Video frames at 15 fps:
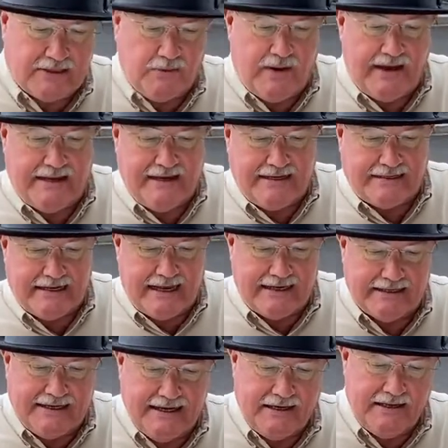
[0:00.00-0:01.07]
way, he
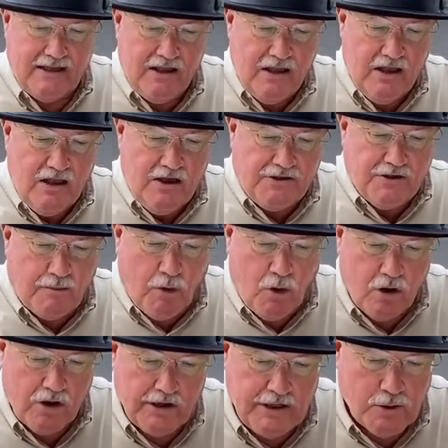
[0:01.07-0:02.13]
says, the
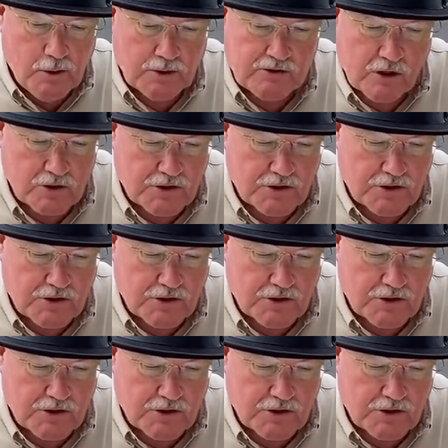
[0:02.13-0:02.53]
more you will grow